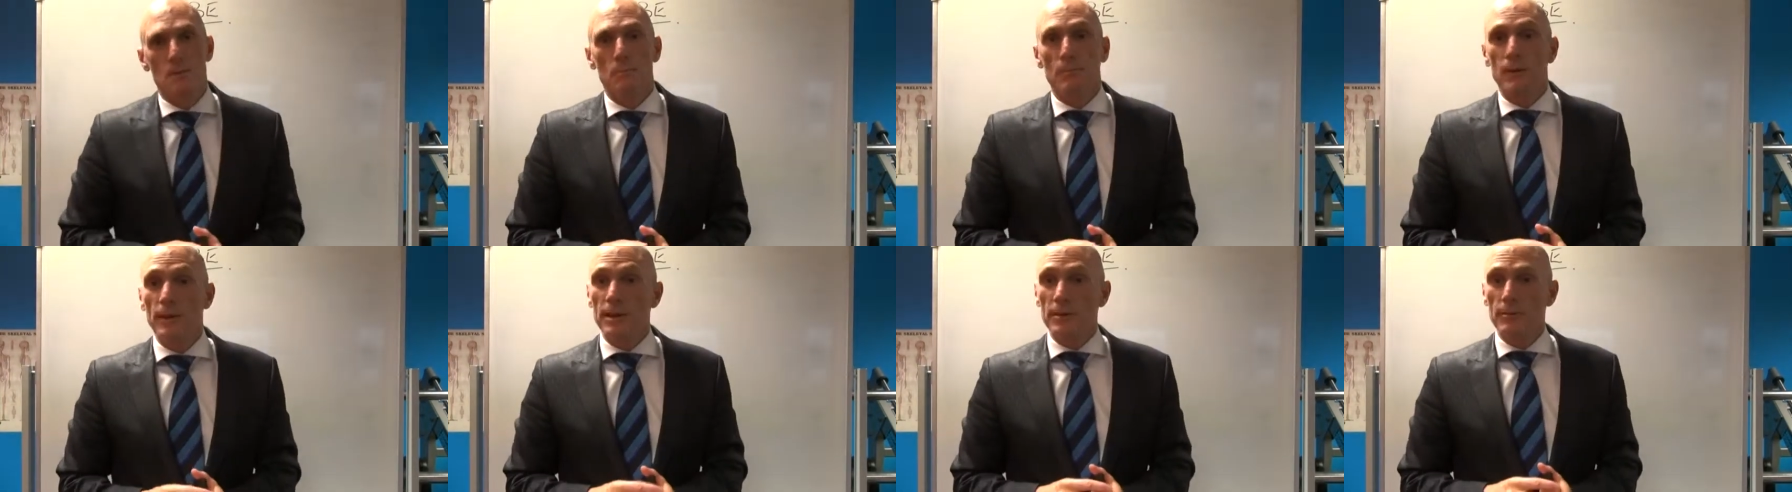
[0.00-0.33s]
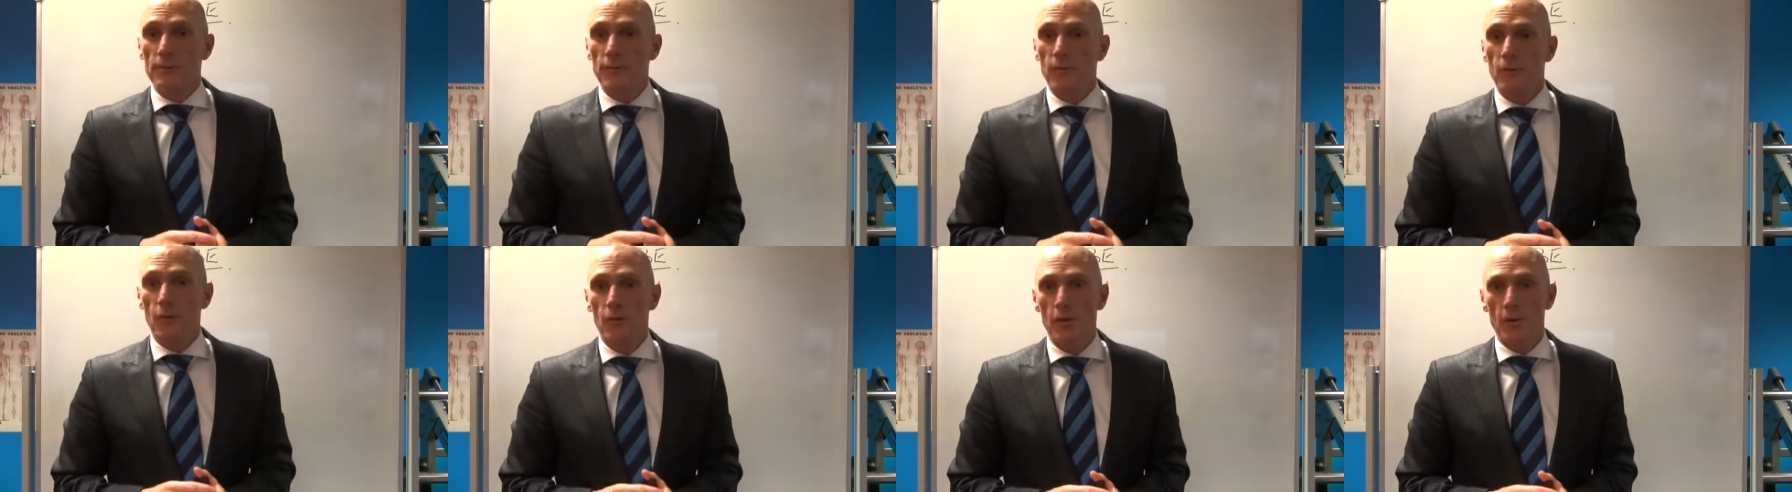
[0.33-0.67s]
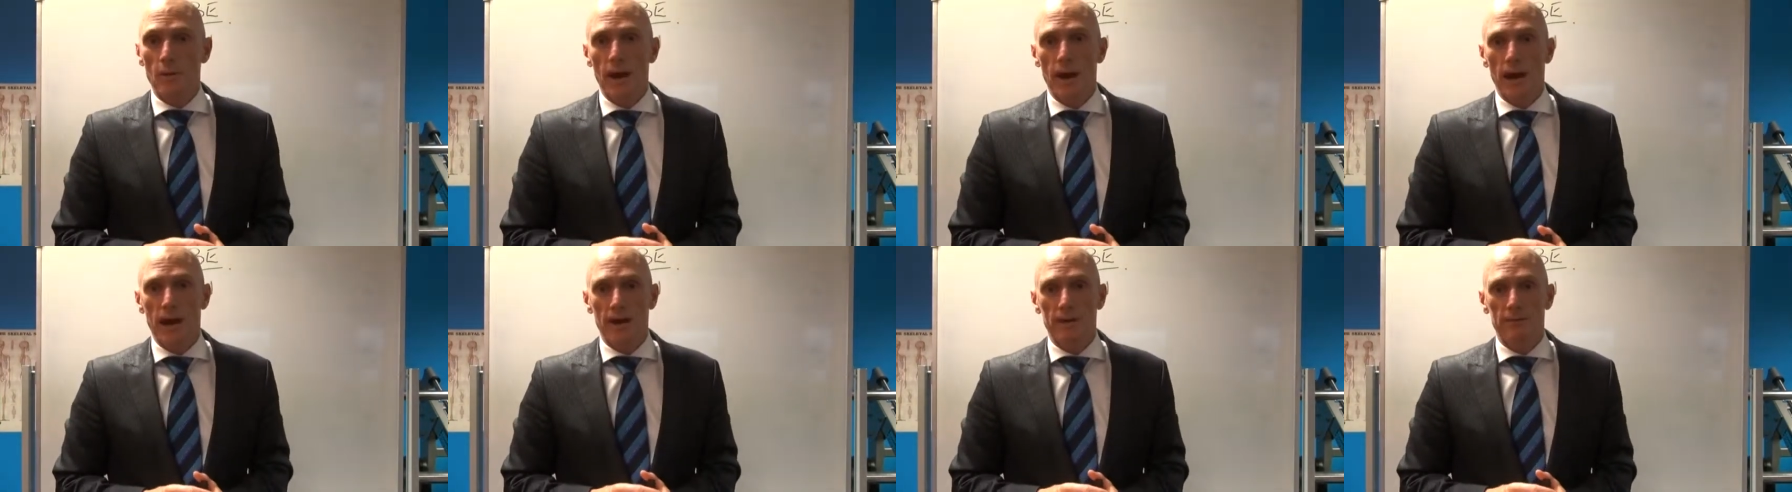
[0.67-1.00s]
Be before
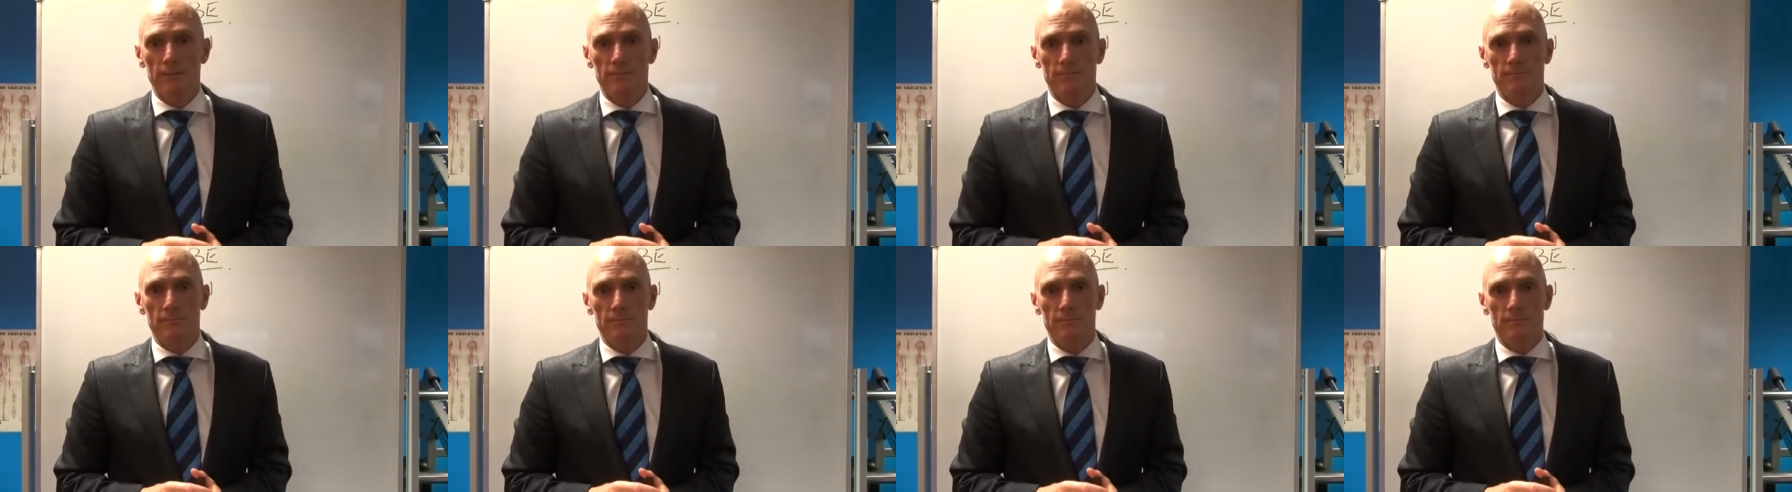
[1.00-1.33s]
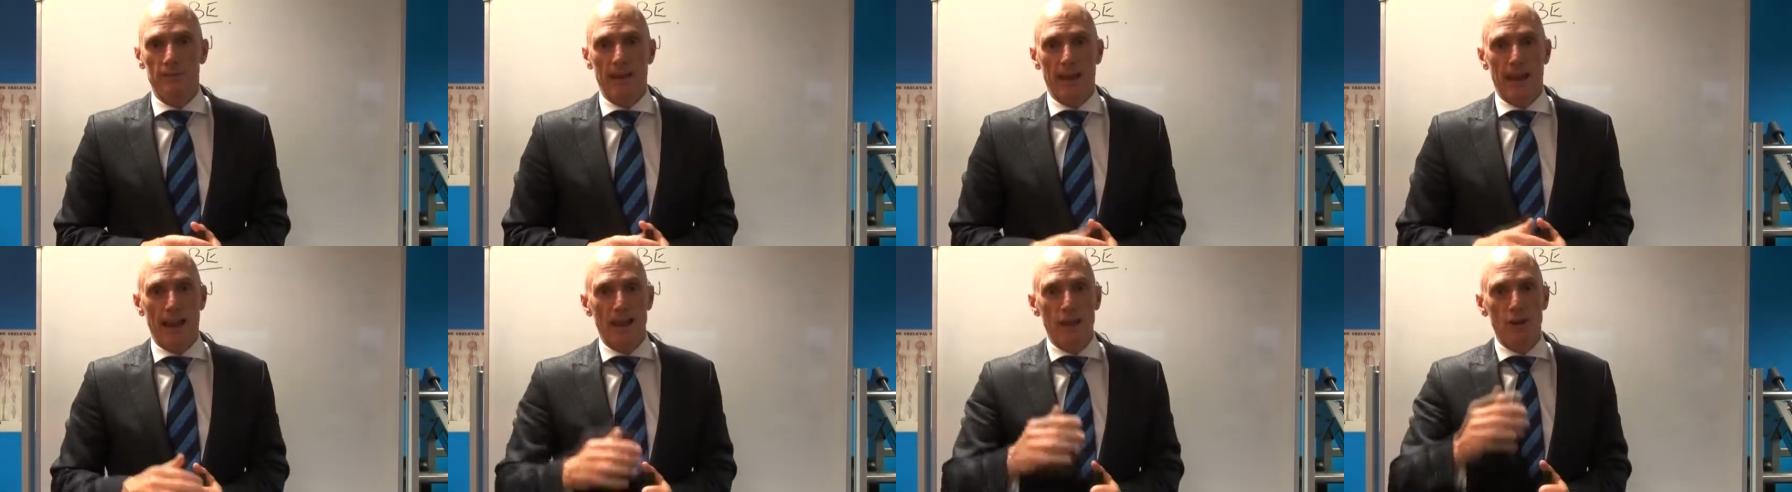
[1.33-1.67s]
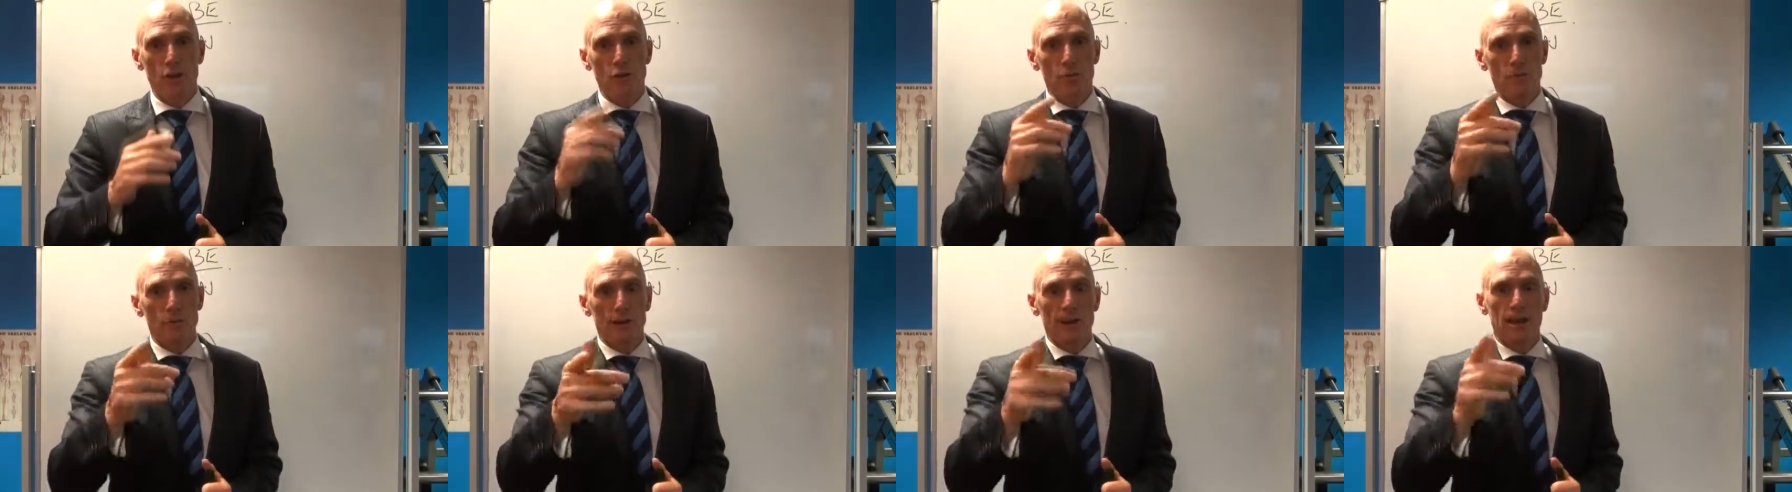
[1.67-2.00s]
you are, and
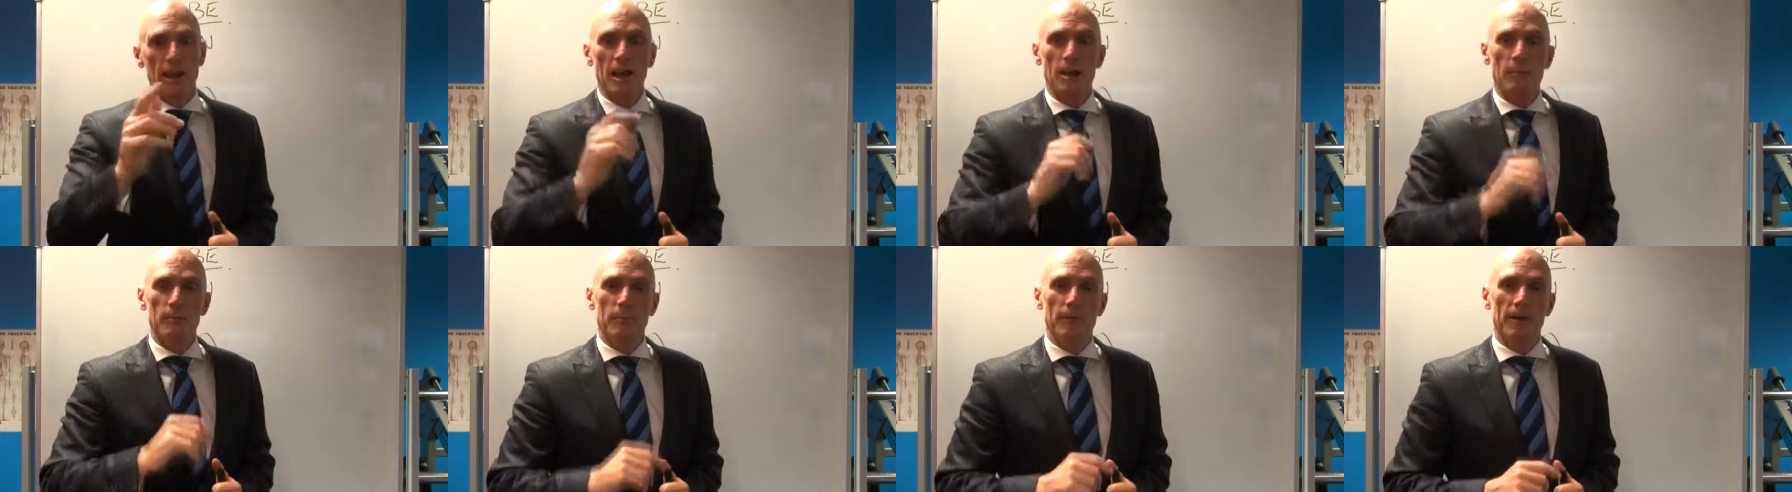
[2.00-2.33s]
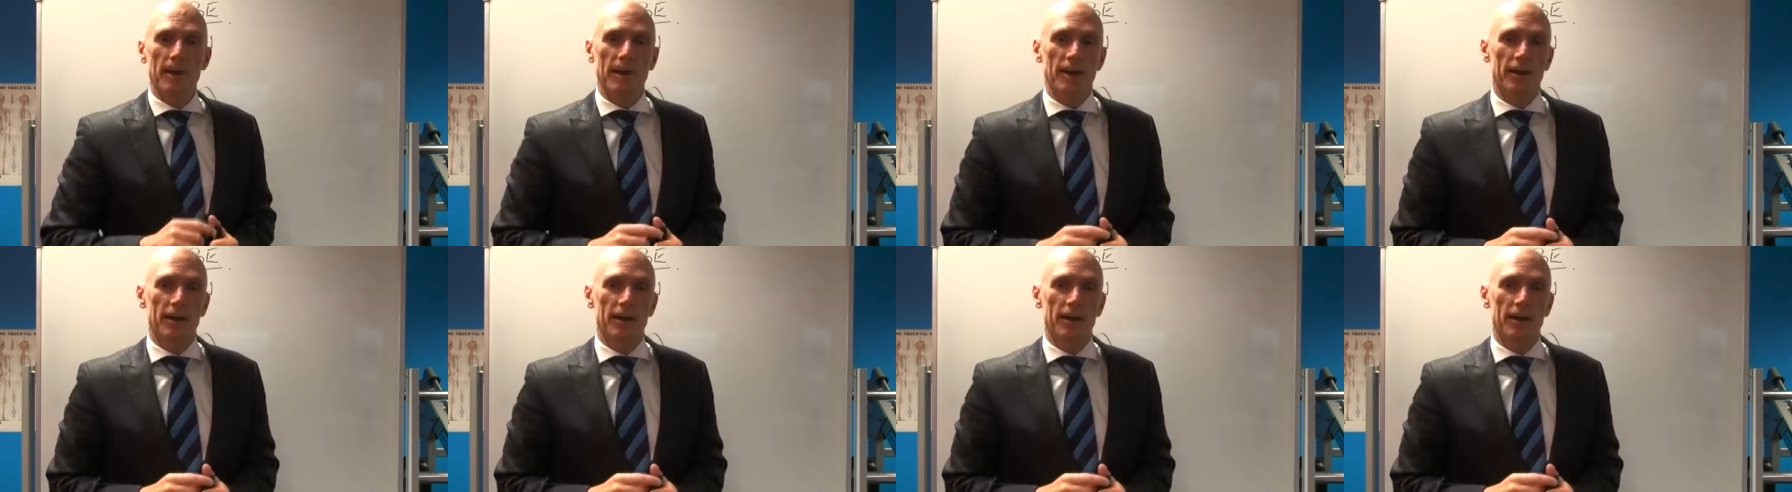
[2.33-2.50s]
you become.